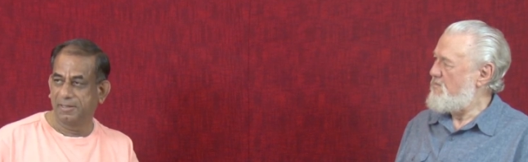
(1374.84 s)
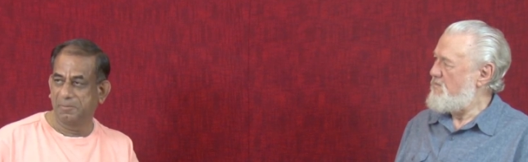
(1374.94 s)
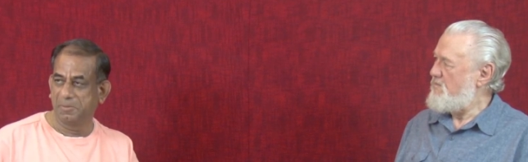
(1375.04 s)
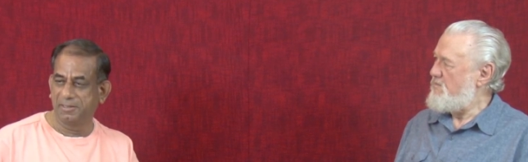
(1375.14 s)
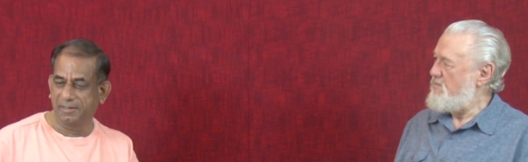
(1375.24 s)

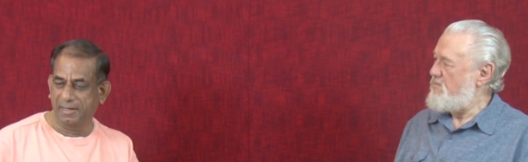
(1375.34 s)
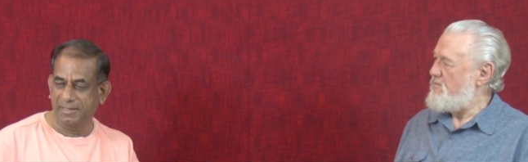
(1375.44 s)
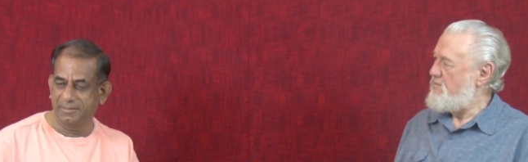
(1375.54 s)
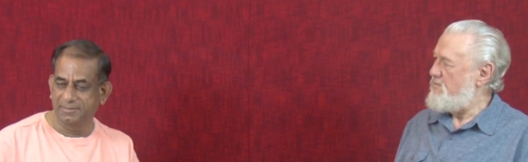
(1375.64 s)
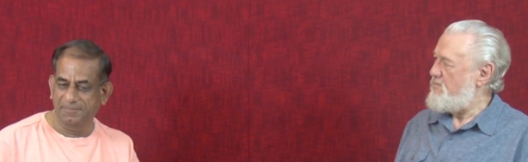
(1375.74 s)
Speaker 1: And Mother
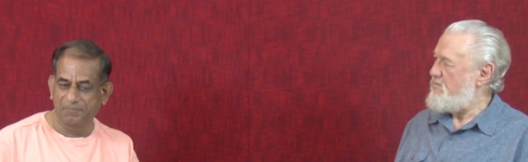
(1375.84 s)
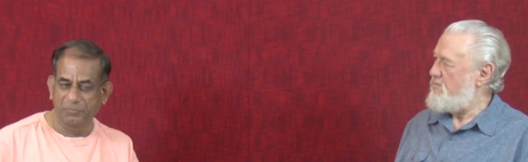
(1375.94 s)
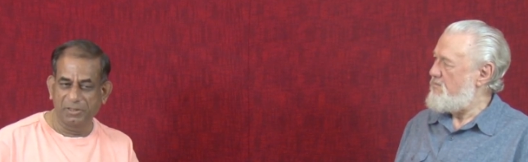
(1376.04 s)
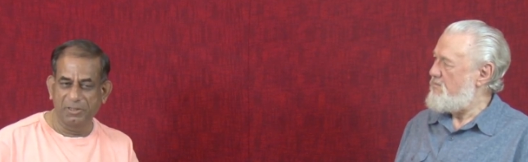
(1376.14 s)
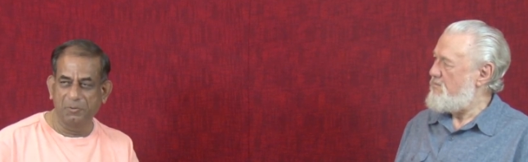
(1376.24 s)
writes,
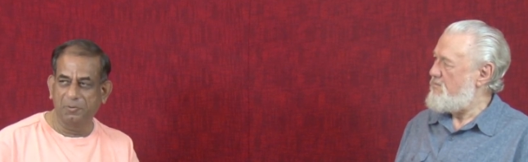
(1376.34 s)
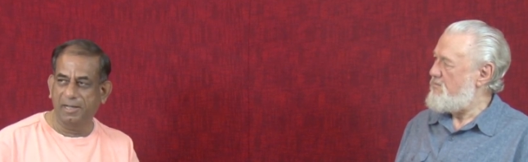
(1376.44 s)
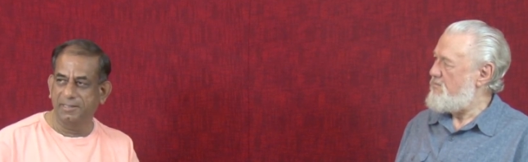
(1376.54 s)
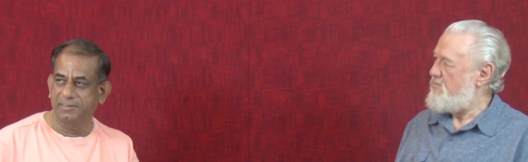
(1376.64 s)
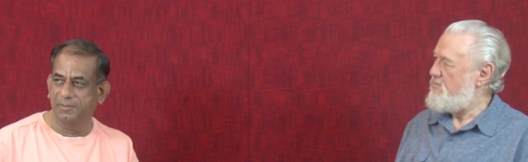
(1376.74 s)
yoga
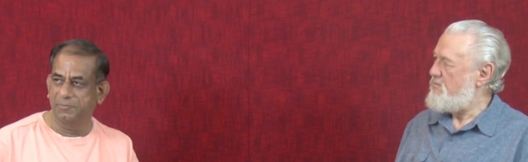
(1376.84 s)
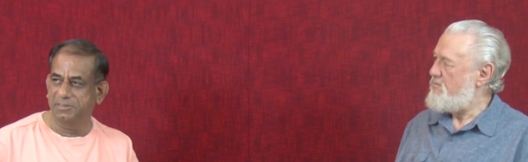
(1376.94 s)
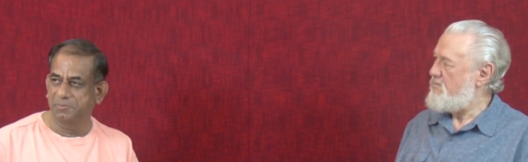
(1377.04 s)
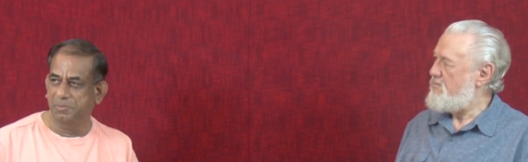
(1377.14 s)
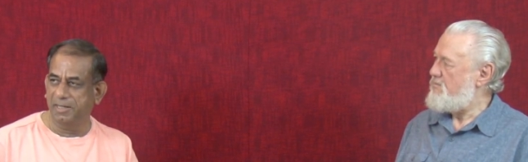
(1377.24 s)
is never
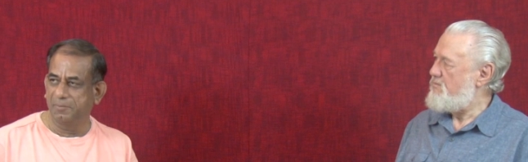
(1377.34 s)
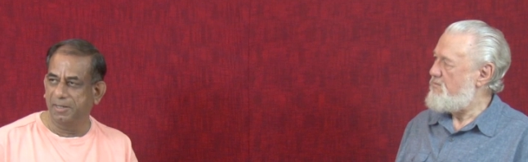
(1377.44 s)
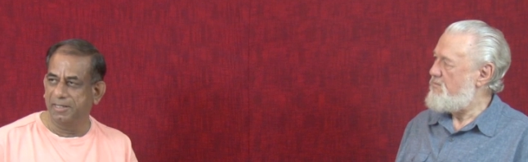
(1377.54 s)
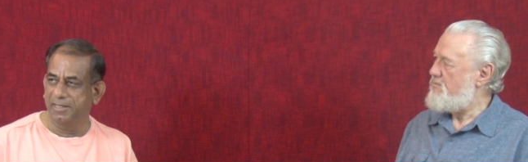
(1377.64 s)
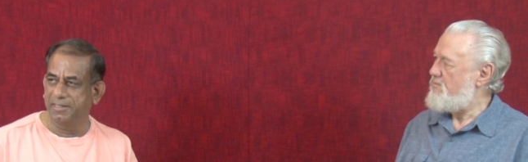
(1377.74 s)
spread
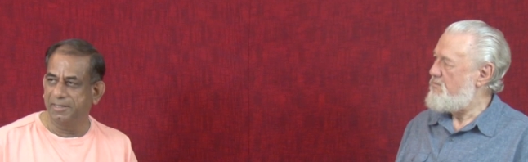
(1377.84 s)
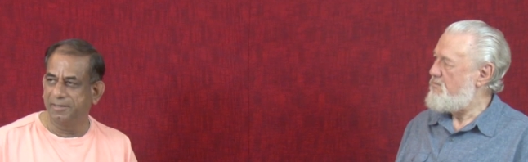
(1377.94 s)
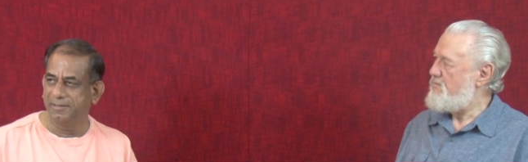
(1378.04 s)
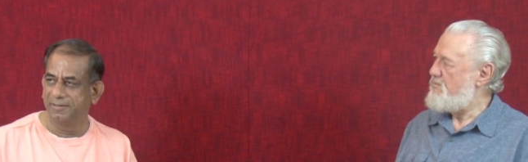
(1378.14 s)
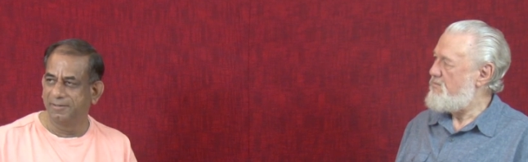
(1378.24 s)
by any
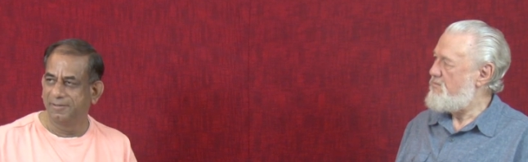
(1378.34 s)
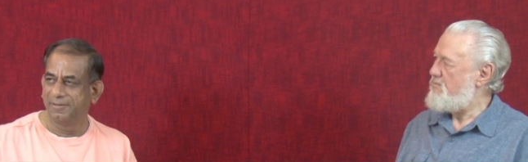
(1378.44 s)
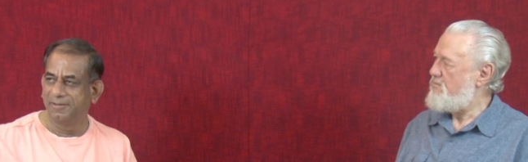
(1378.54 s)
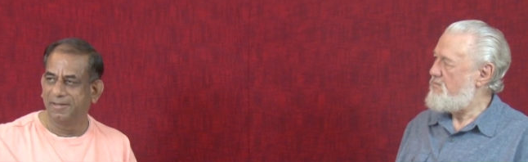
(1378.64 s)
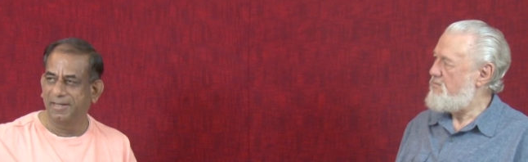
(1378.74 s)

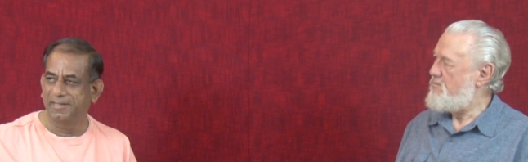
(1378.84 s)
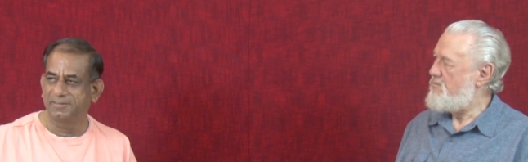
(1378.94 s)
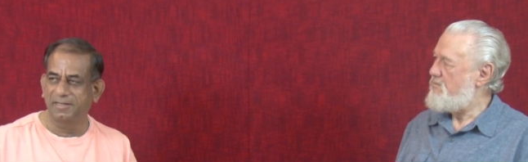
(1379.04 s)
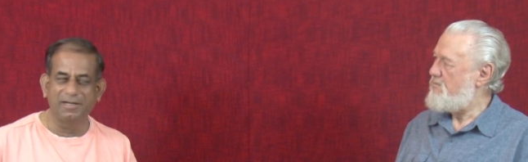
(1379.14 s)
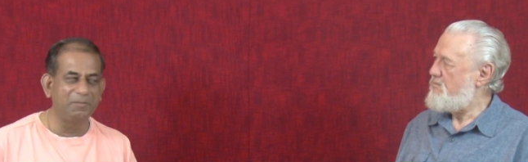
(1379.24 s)

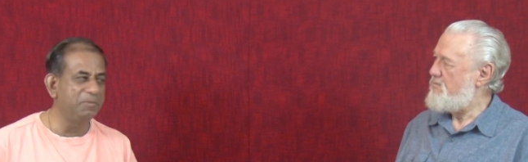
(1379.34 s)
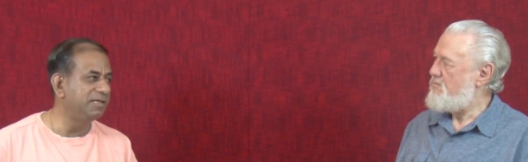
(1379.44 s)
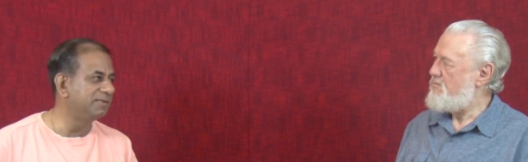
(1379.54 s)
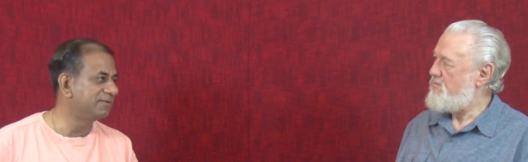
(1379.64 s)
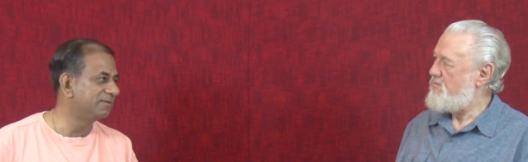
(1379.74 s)
external
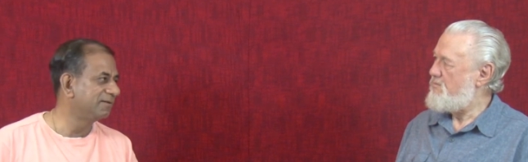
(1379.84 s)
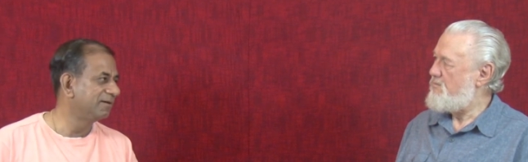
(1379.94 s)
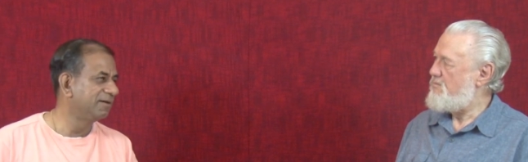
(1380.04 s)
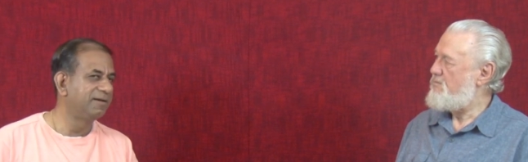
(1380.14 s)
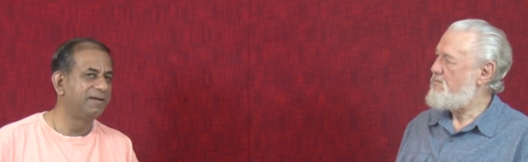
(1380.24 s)
means.
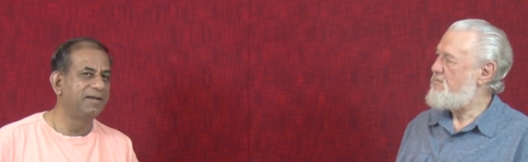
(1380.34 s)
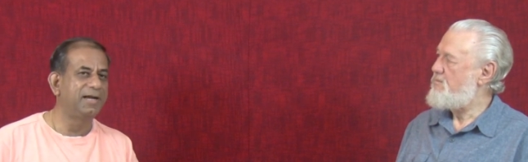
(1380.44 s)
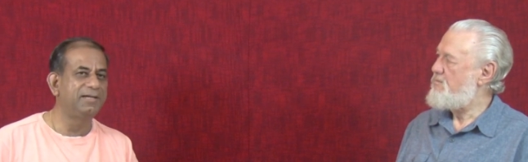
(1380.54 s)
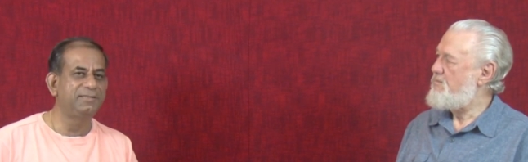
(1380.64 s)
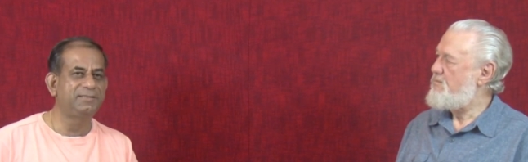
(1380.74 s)

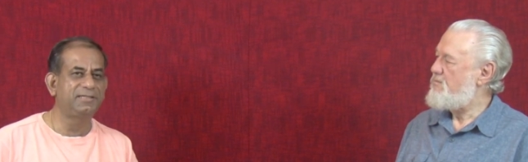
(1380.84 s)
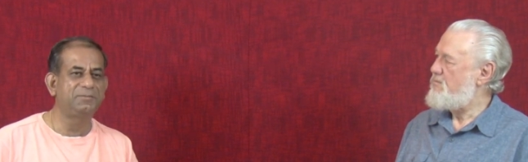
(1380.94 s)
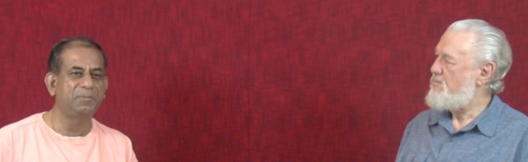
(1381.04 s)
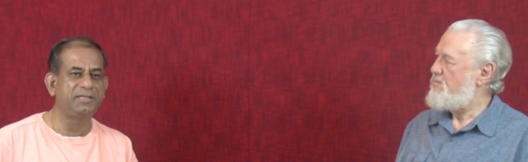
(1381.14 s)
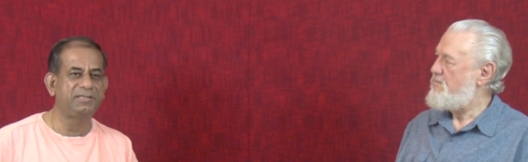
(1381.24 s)
And she says,
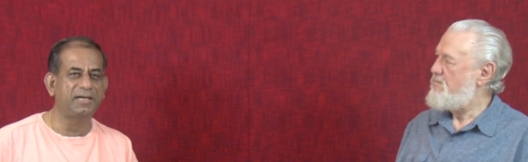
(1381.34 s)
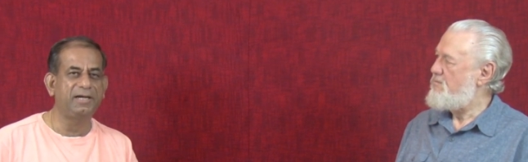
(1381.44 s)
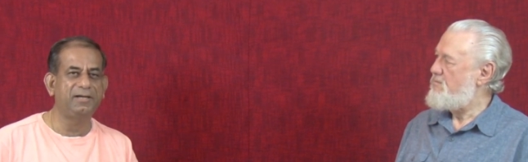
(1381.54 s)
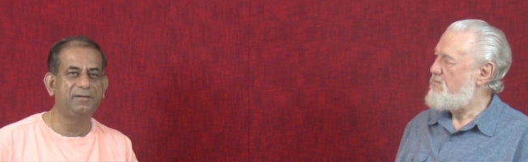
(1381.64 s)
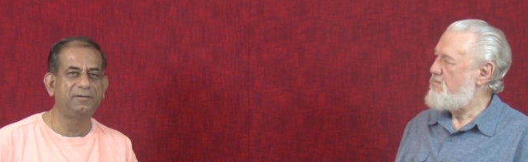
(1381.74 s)
my
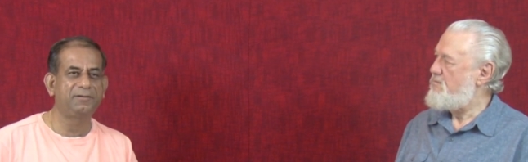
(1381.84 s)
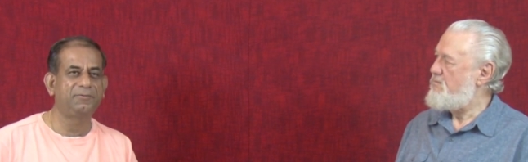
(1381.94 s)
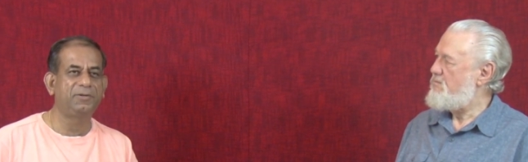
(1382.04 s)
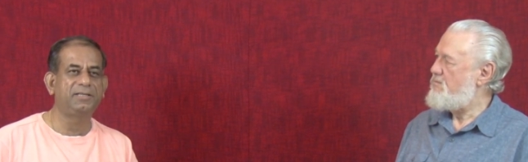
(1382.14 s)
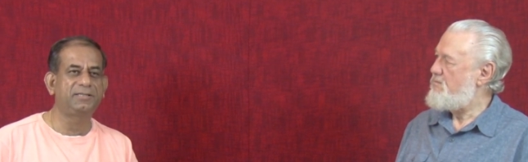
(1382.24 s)
child,
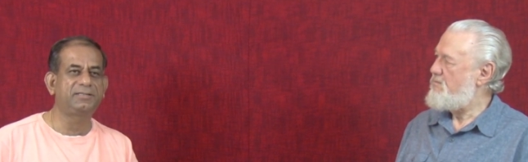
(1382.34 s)
when the